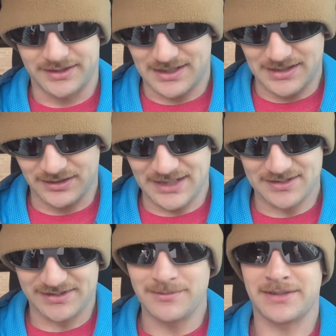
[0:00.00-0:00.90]
our
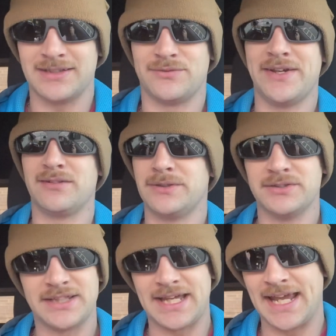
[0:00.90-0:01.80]
last game against
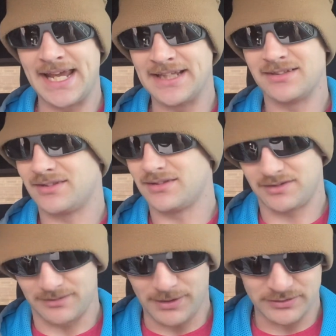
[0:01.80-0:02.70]
Vanderbilt and
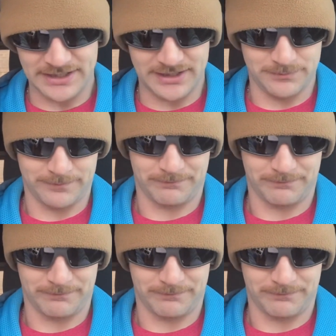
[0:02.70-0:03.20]
the bowl game.